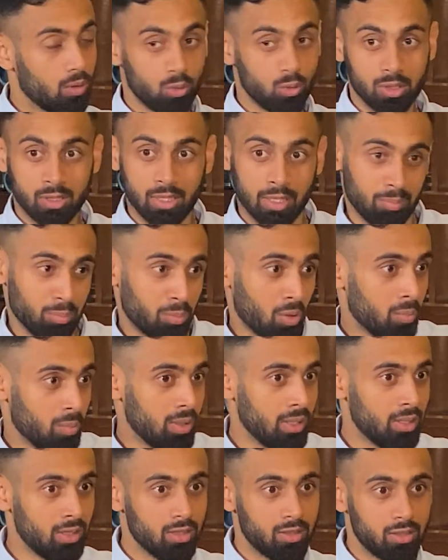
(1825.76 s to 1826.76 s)
who is at
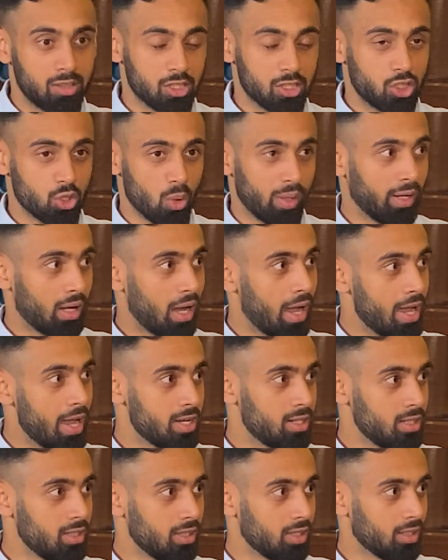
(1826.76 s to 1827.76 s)
probably just joining
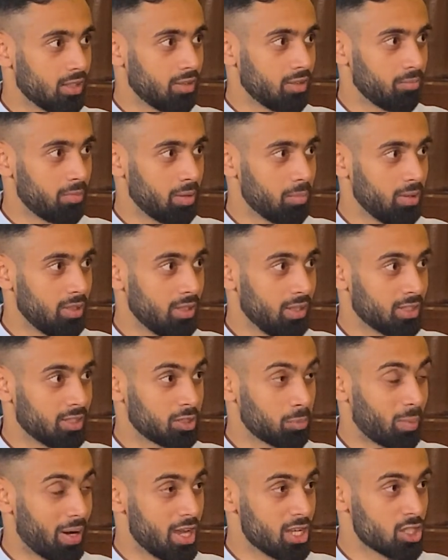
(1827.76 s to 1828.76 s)
IIT and maybe
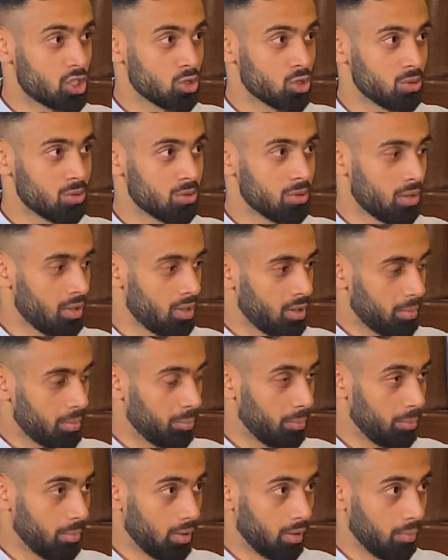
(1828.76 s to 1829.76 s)
aspires to
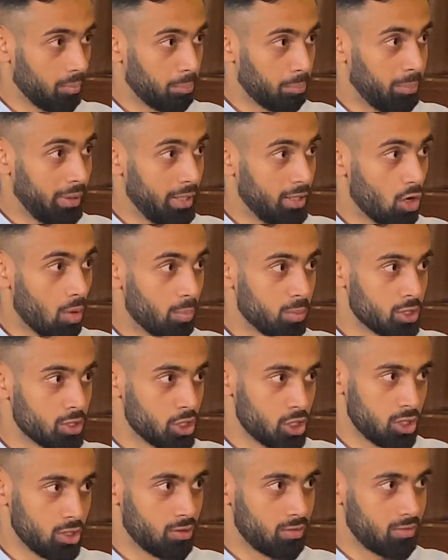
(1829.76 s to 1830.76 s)
be in your
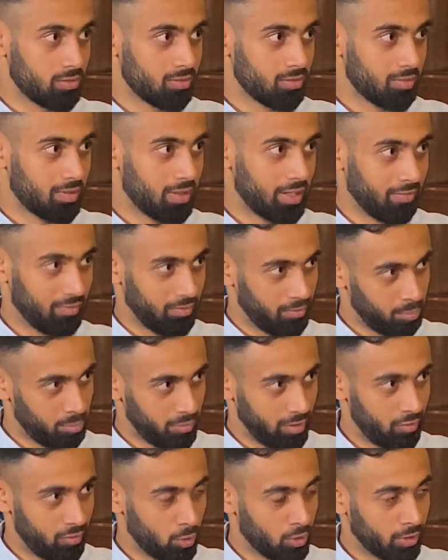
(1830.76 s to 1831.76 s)
position,
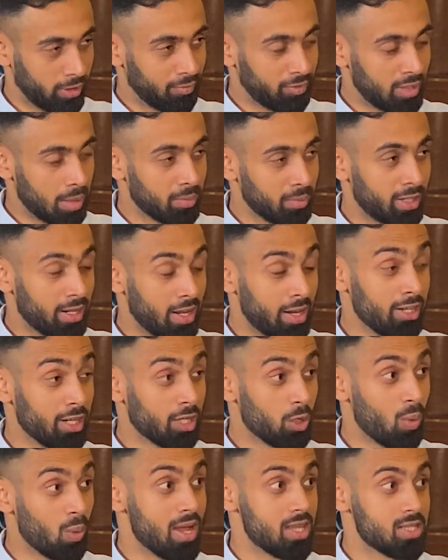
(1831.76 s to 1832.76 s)
if you could give them any
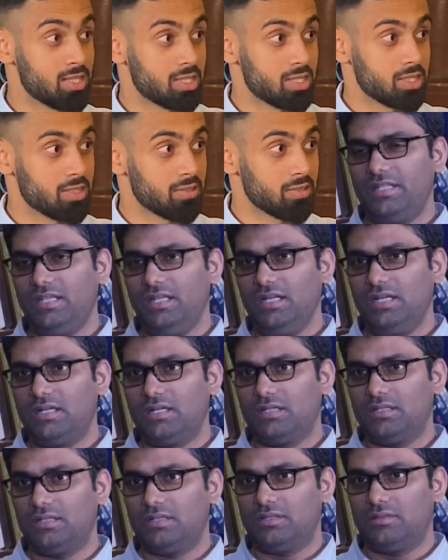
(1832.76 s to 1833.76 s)
advice. I
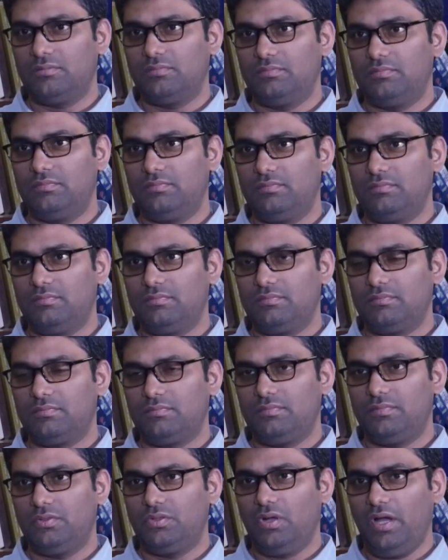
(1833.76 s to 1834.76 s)
think,
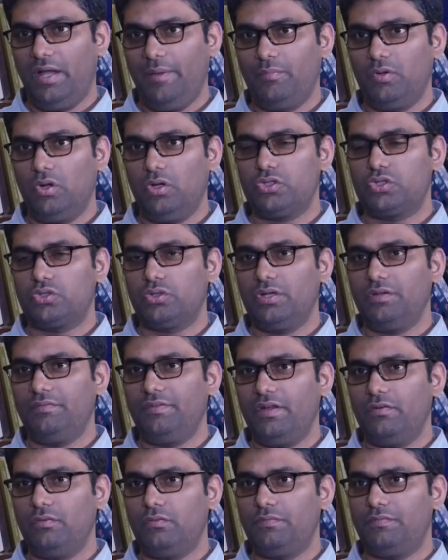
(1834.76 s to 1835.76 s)
I'm not sure
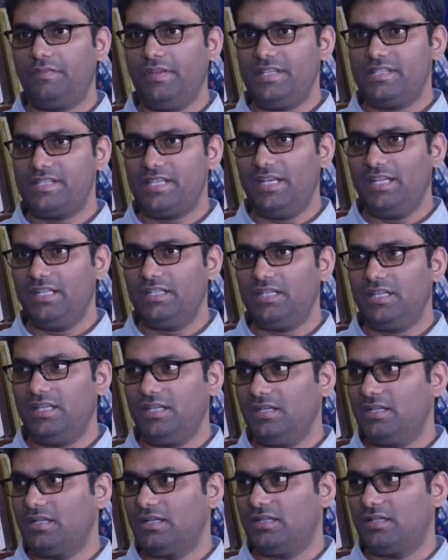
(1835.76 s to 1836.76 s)
if I would fix
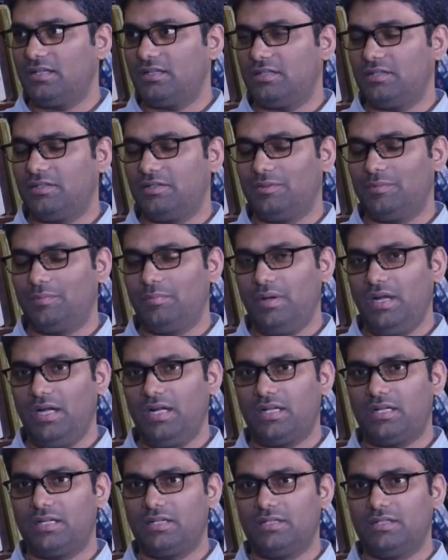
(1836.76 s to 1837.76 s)
anything,
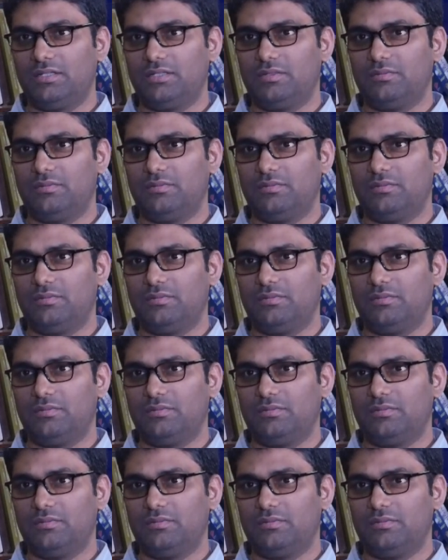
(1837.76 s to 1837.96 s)
but